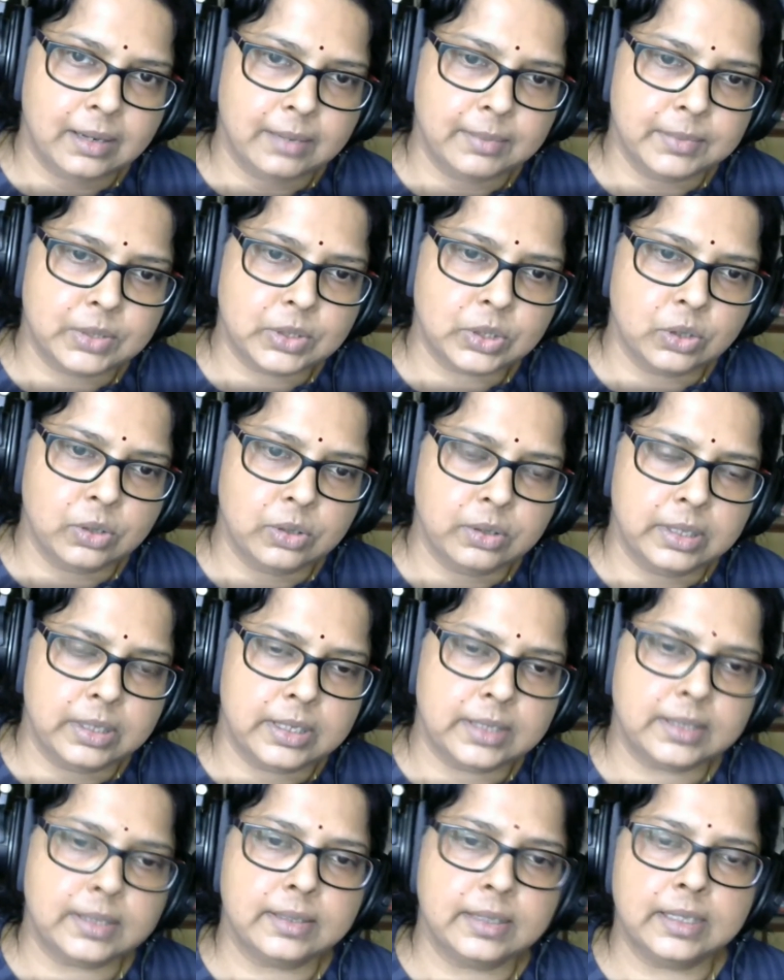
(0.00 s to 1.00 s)
So
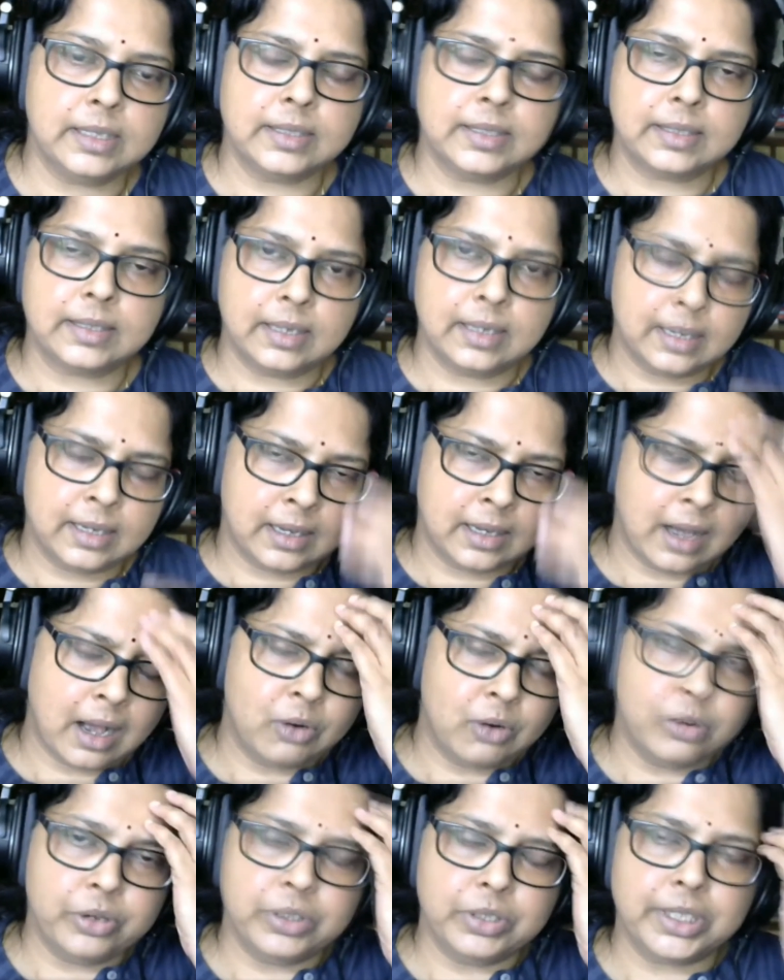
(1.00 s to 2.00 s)
there's
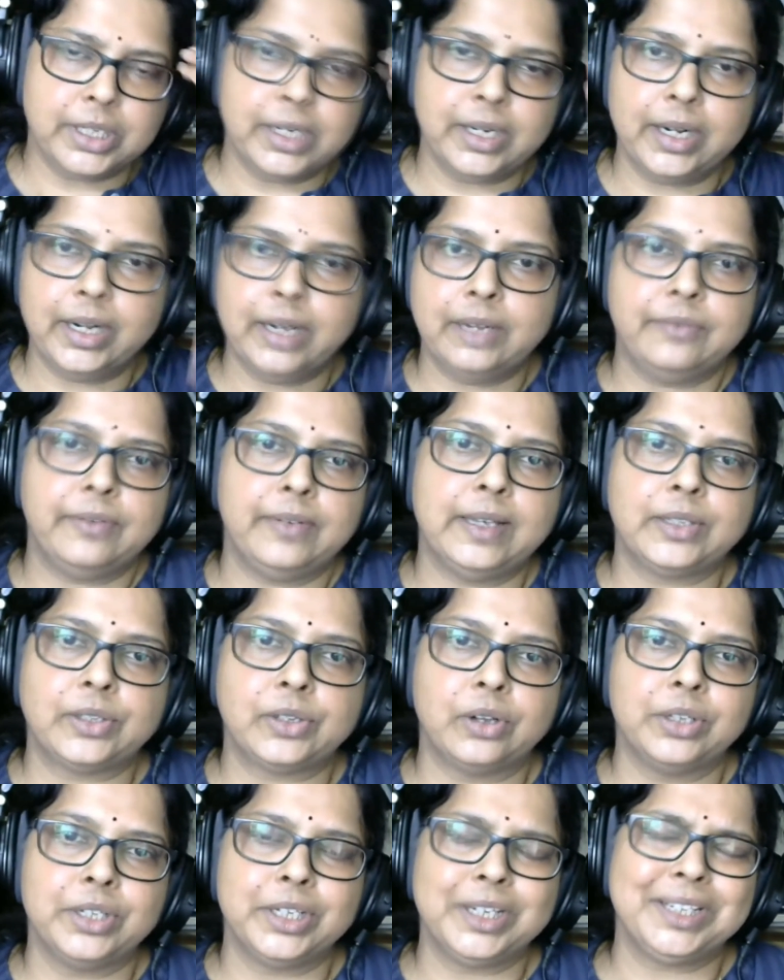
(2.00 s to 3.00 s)
how do you generate a phase
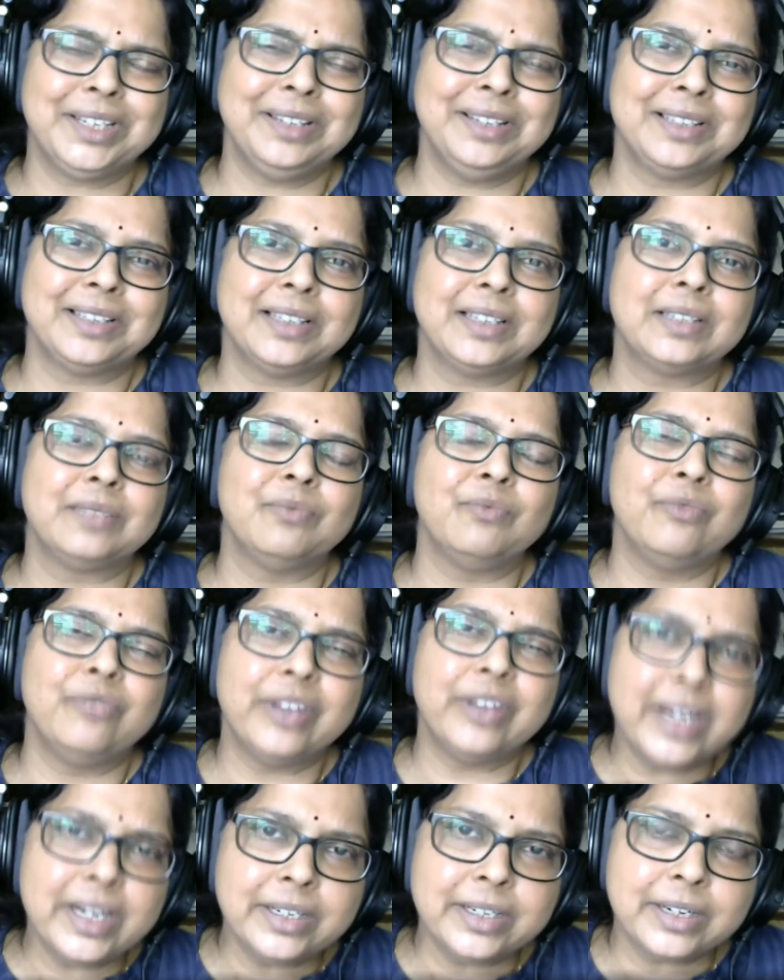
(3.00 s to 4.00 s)
conjugation? This is
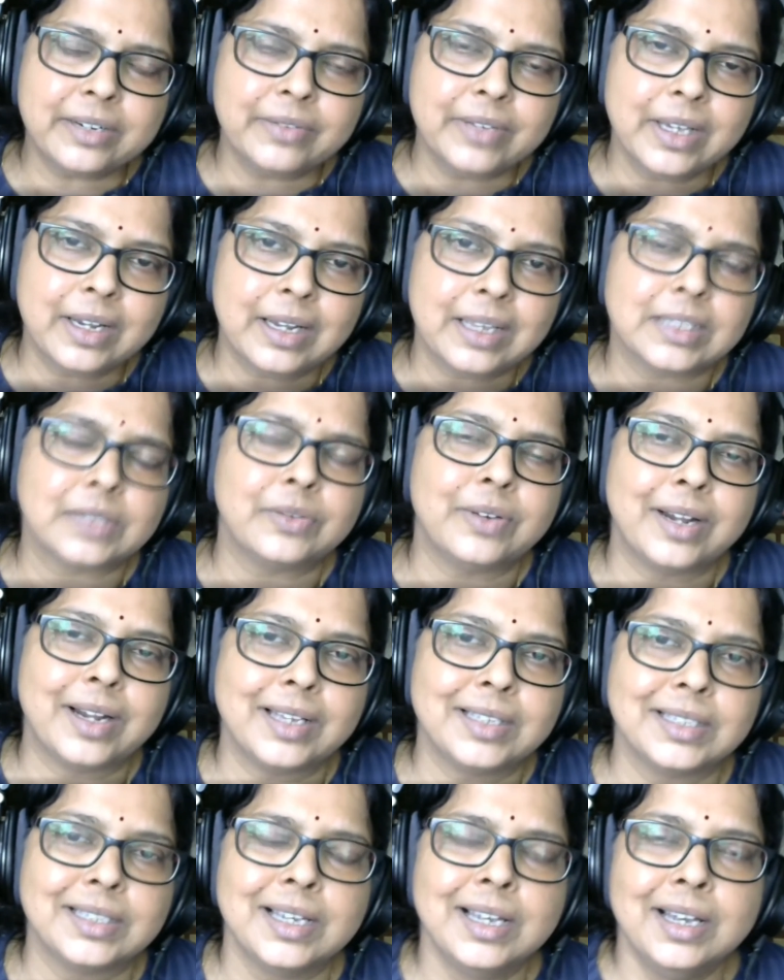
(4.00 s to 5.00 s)
very trivial as far
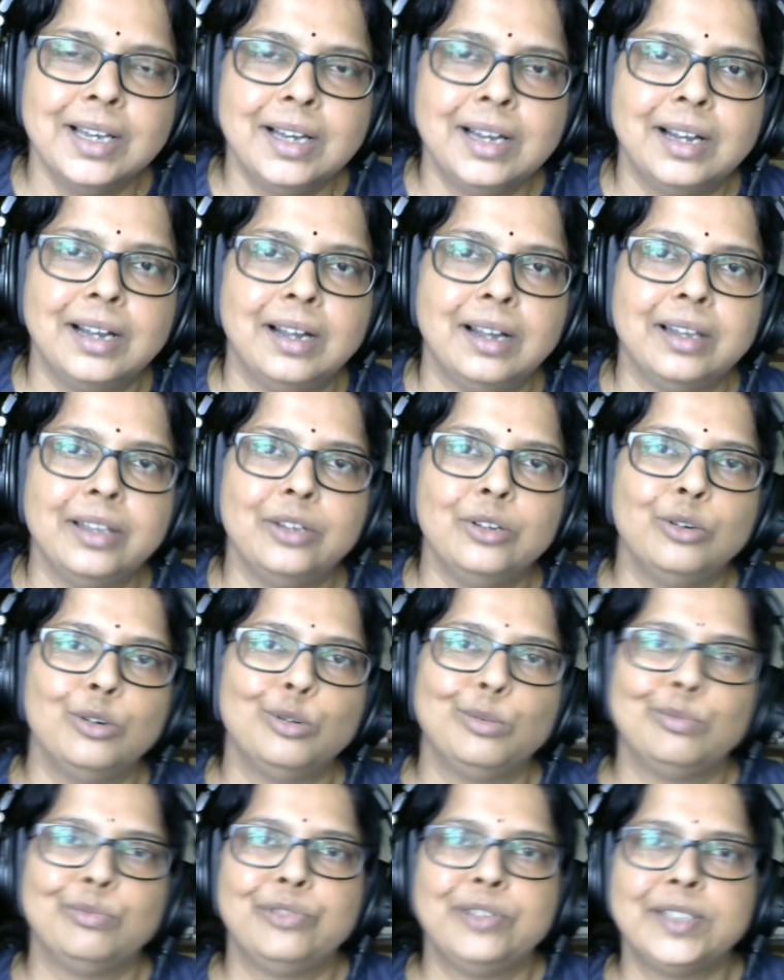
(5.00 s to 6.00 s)
as
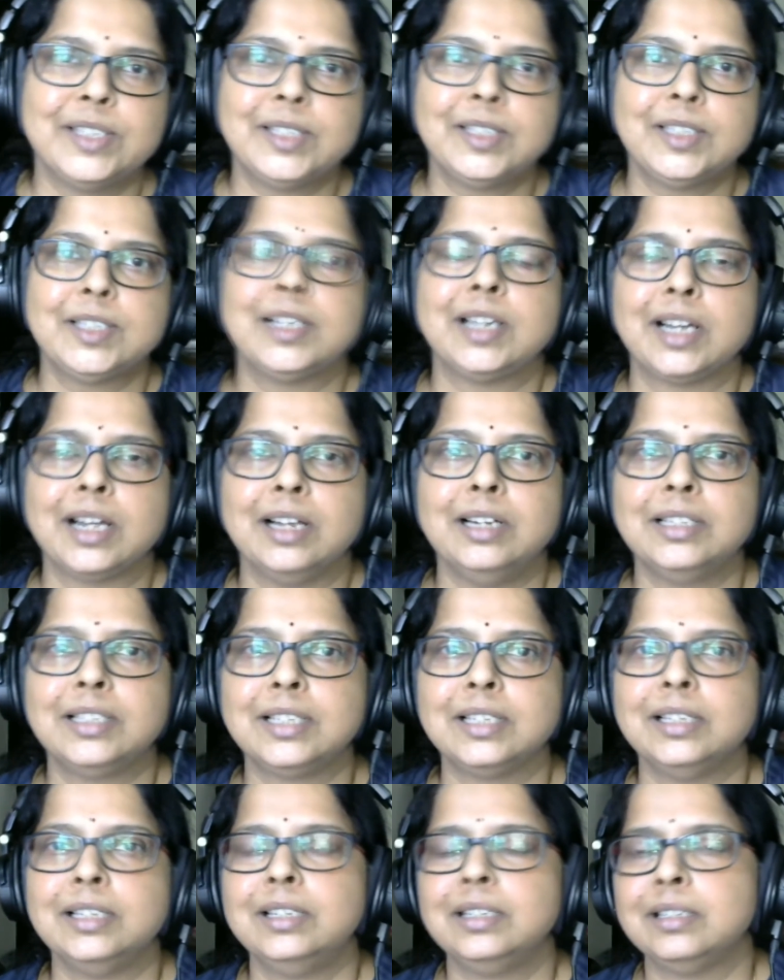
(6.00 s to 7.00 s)
physicists are
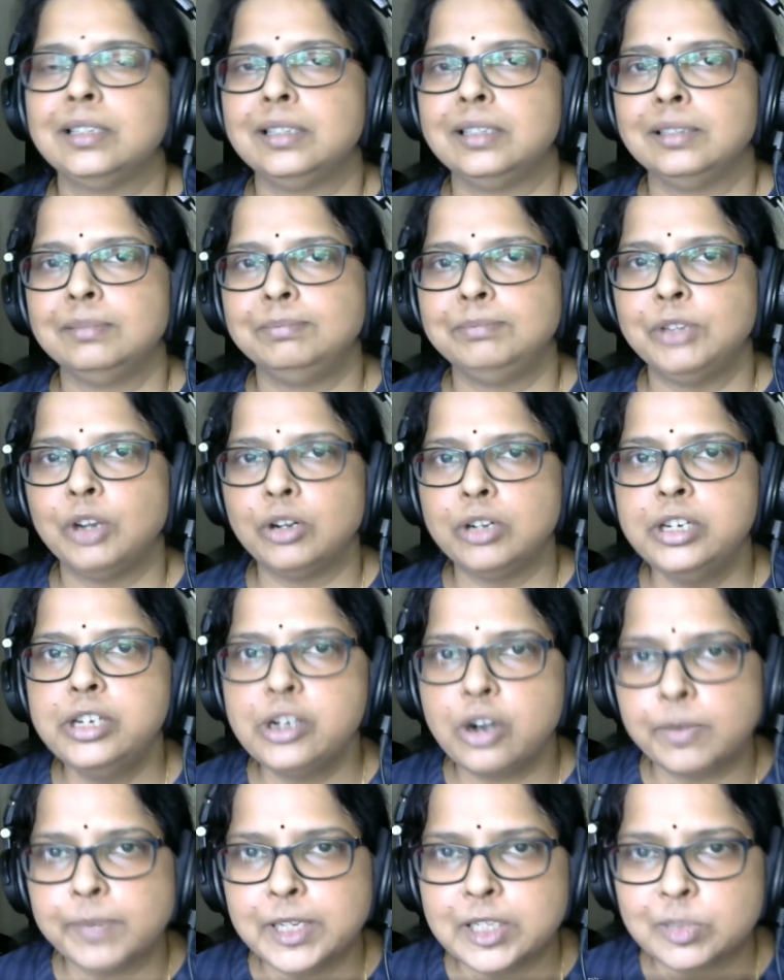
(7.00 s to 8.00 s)
concerned,
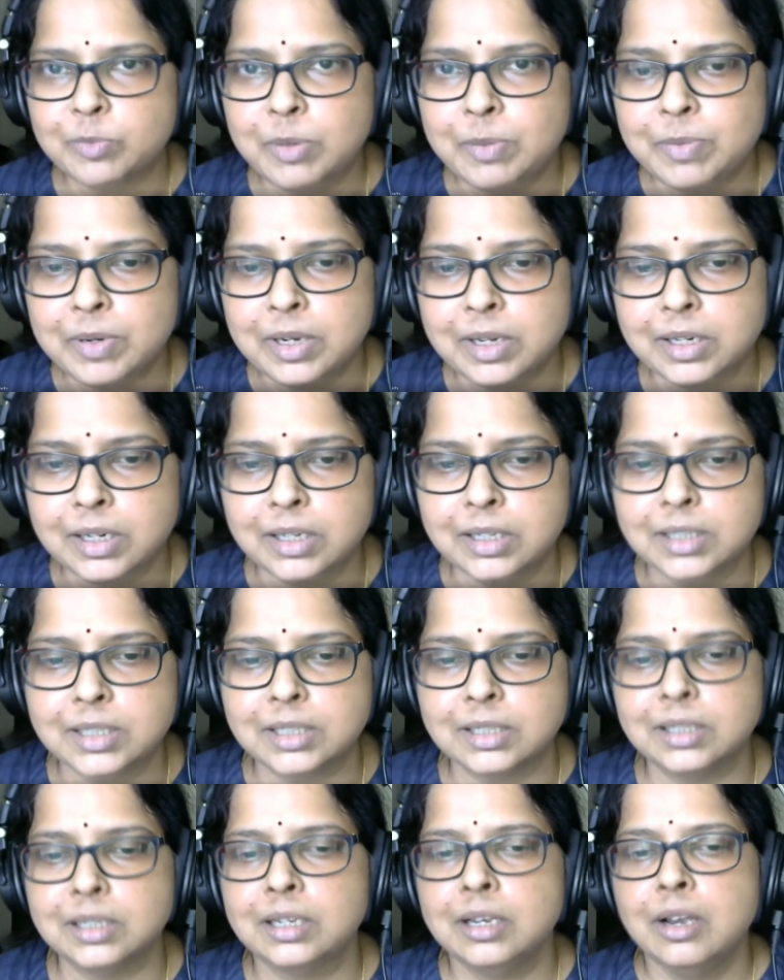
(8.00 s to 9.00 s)
nonlinear optics people are
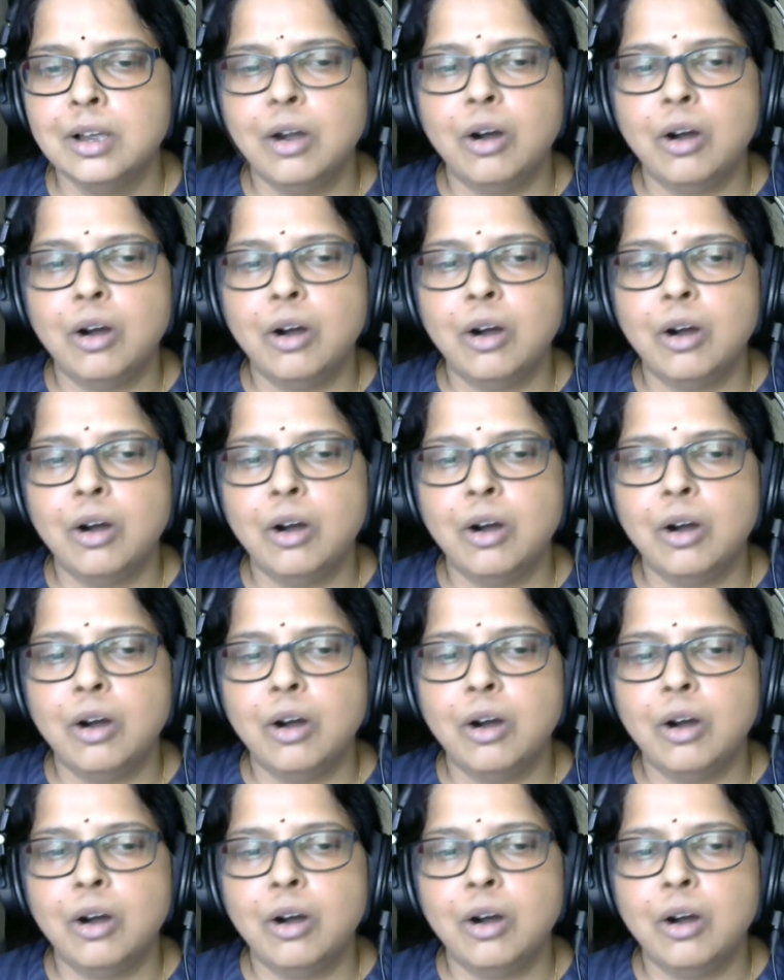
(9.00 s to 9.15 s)
concerned.